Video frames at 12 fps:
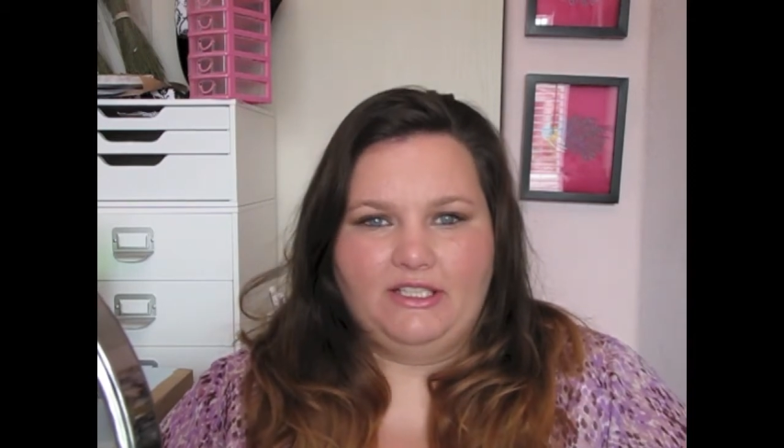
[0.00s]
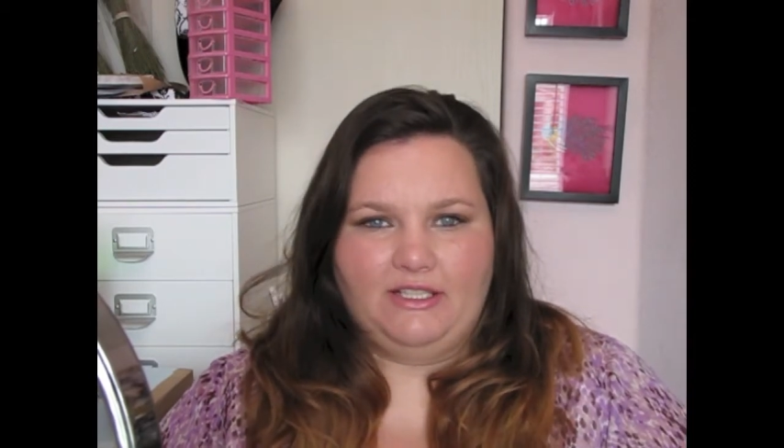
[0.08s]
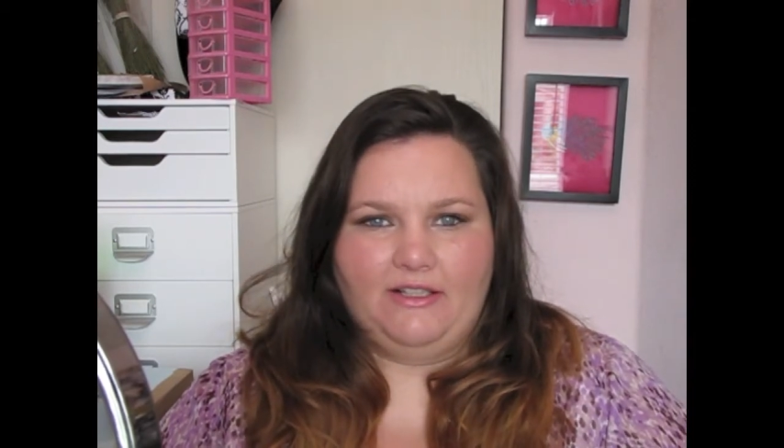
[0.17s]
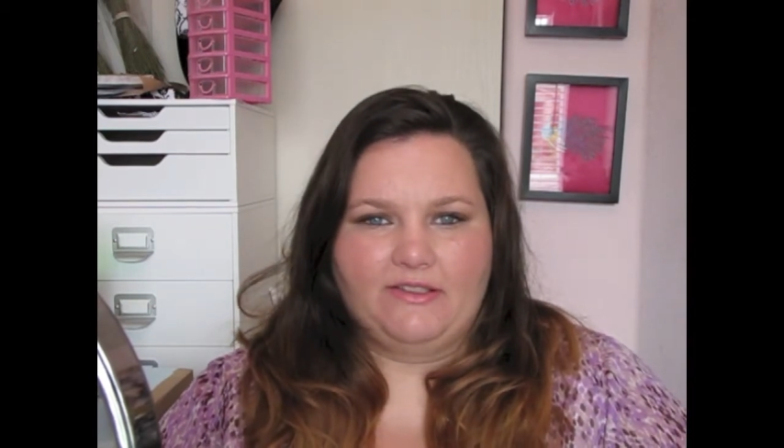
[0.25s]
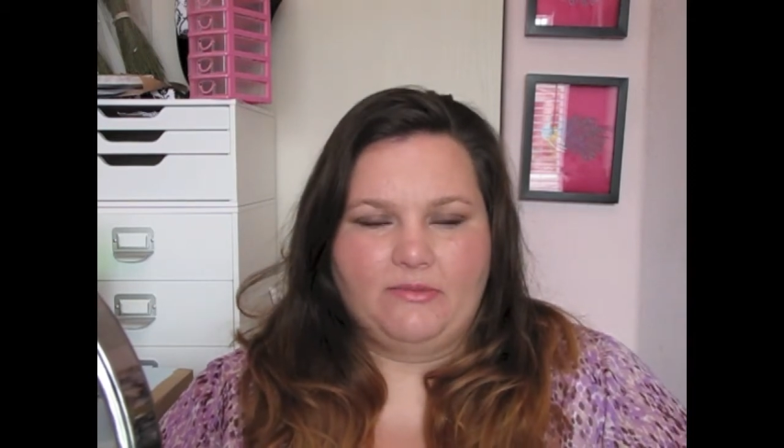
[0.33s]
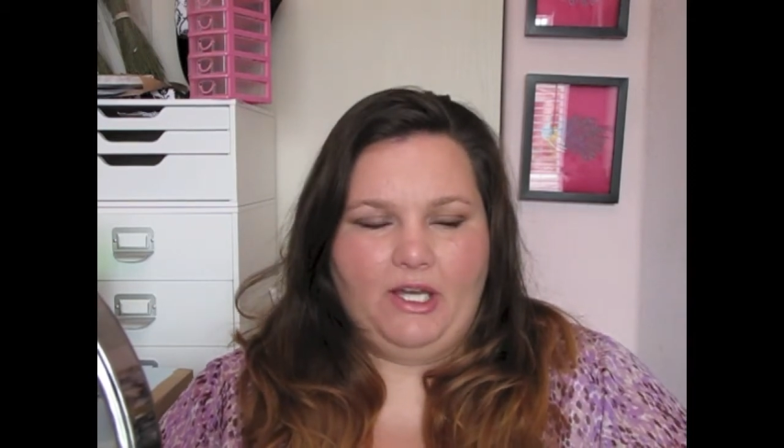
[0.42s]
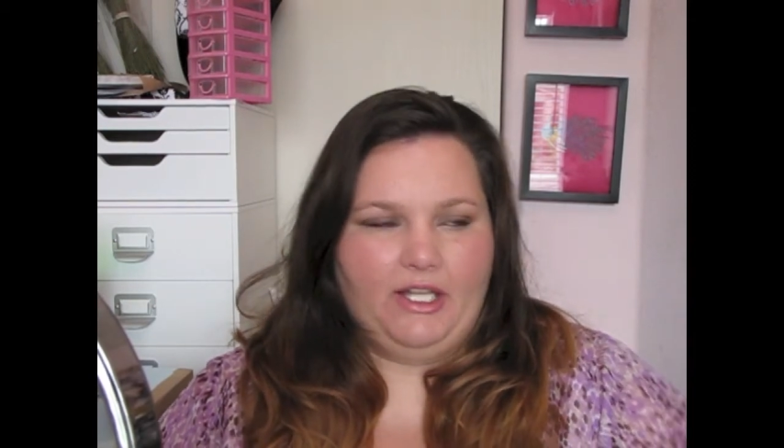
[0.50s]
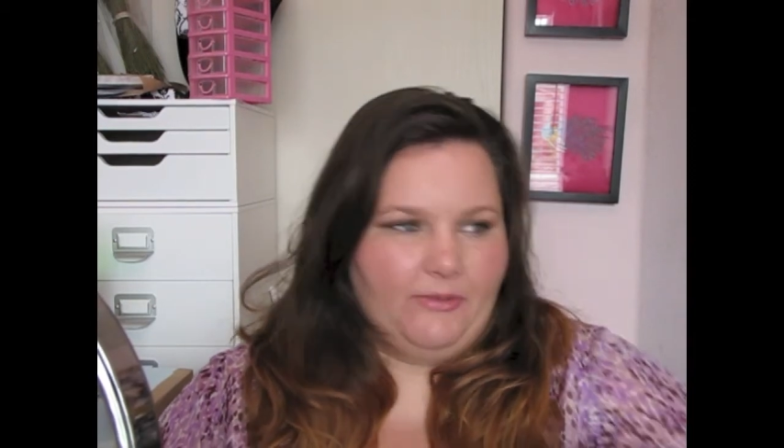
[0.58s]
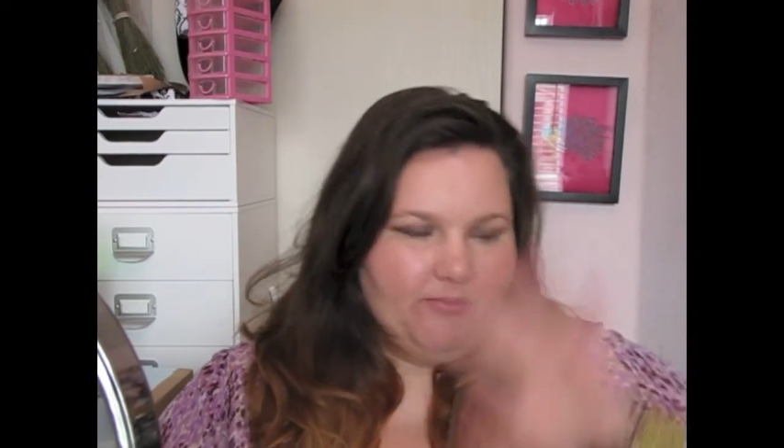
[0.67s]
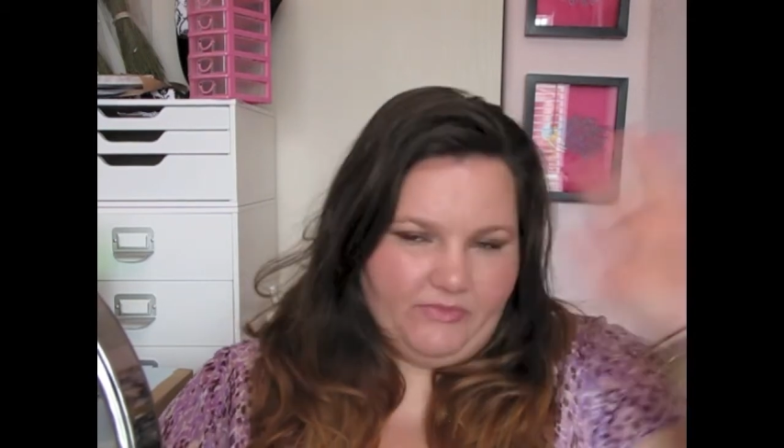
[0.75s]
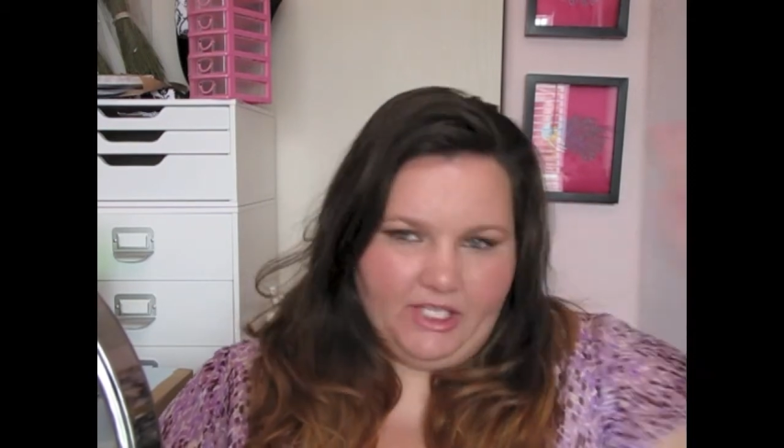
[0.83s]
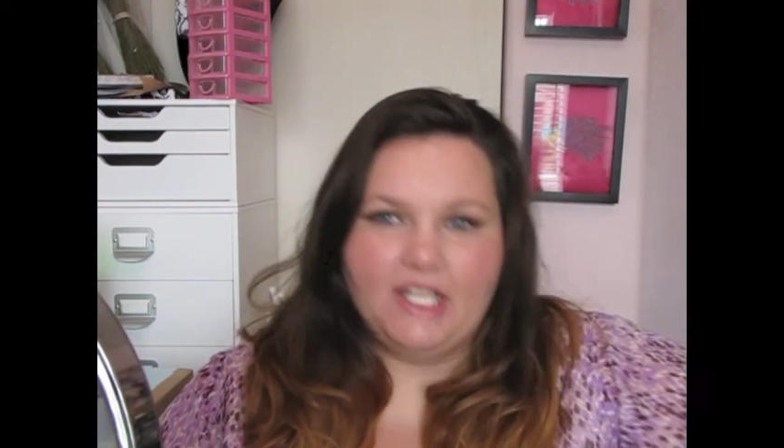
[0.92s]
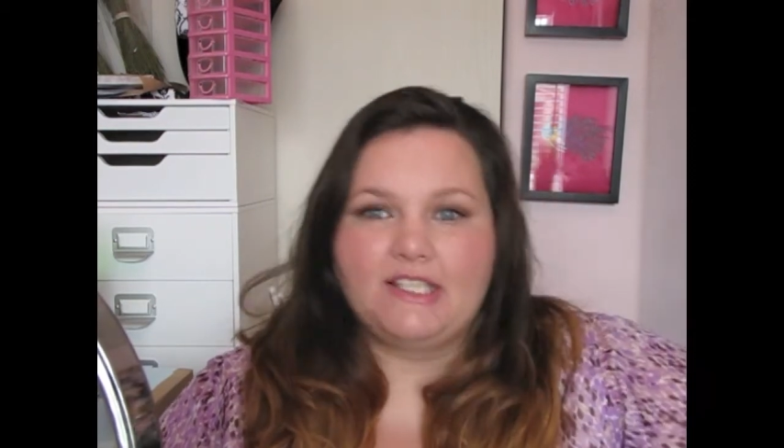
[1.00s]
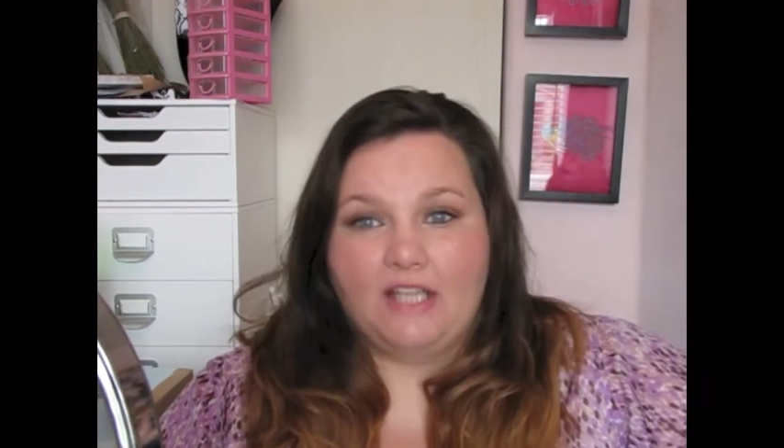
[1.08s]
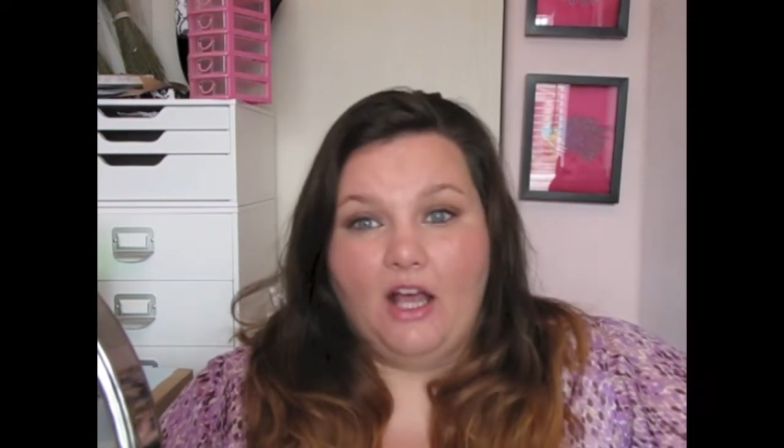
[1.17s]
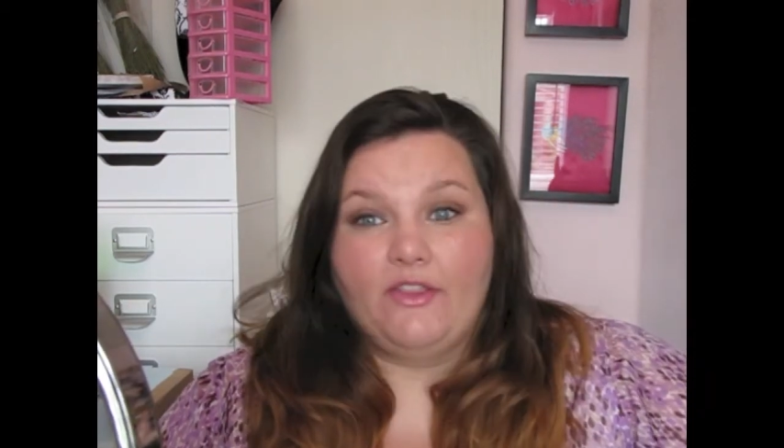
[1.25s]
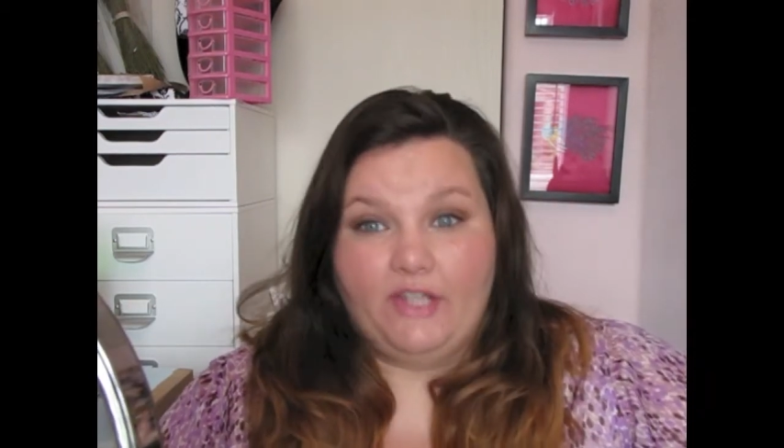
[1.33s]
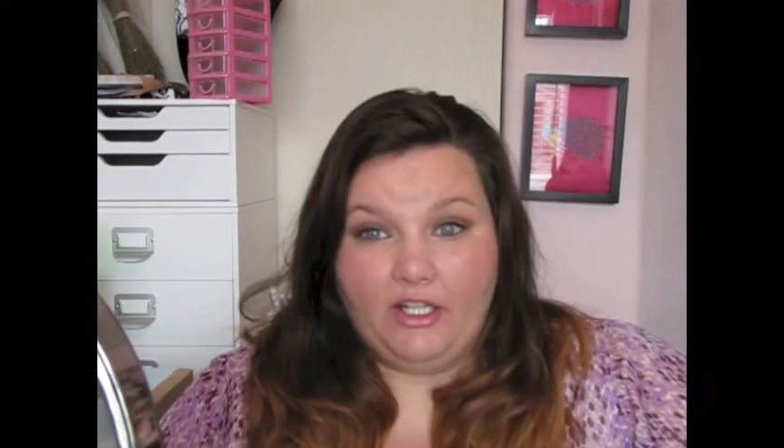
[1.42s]
details about it, it's
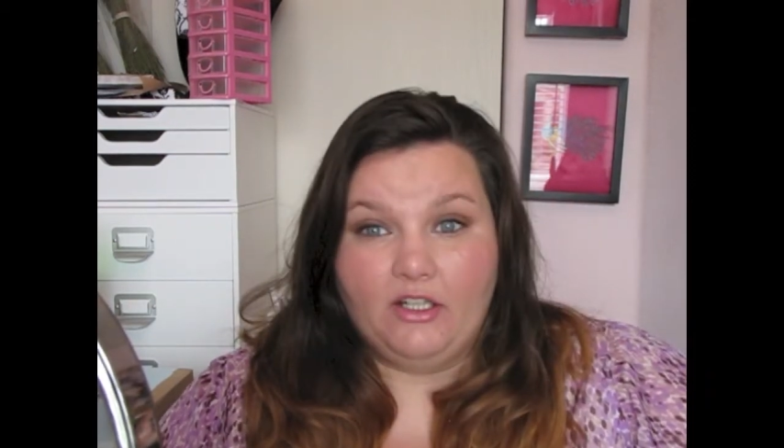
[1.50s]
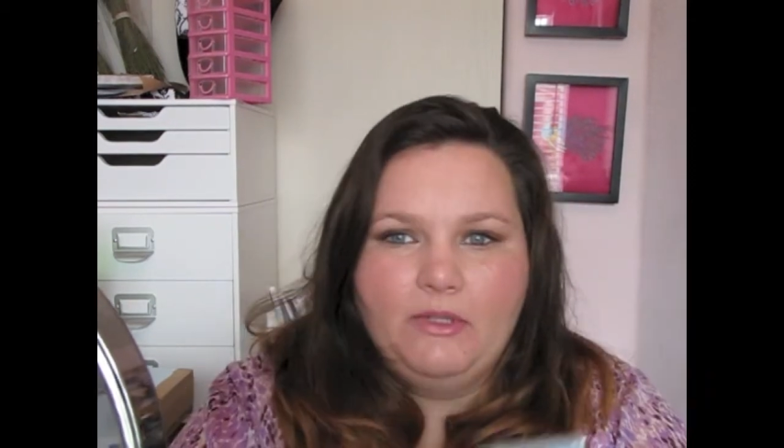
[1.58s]
on there.